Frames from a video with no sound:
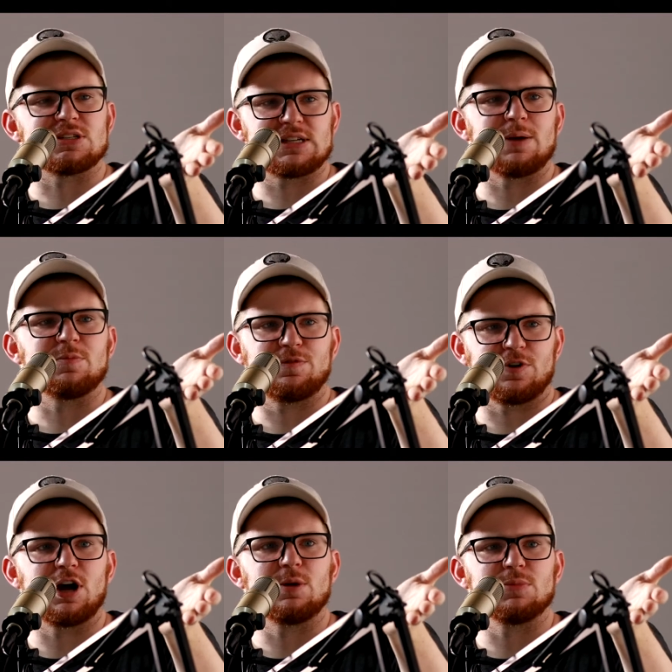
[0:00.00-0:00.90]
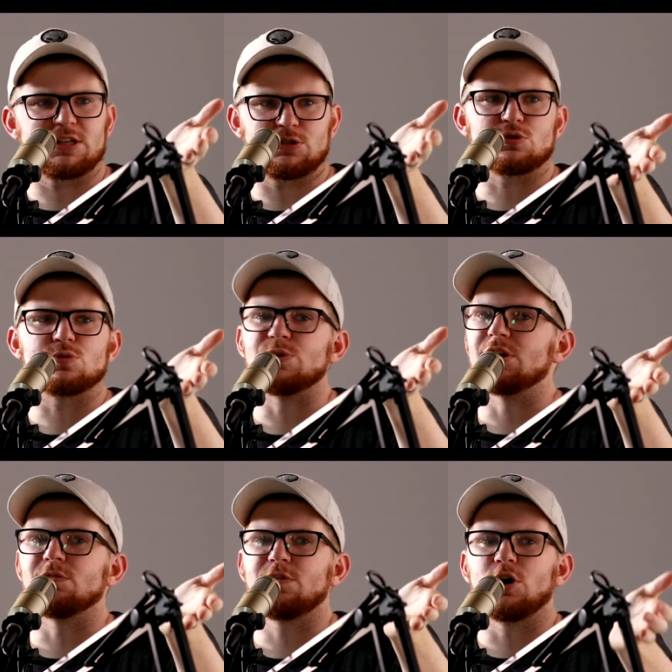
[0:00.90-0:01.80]
stemmed from like social media
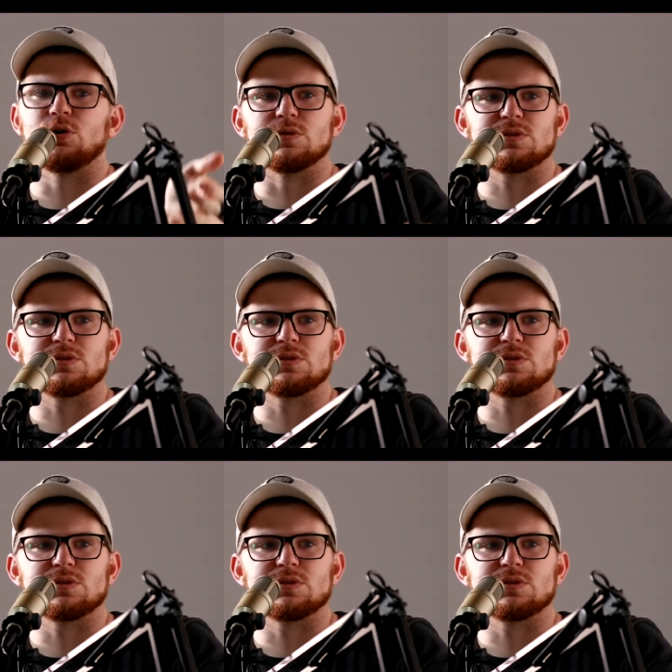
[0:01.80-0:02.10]
and phones.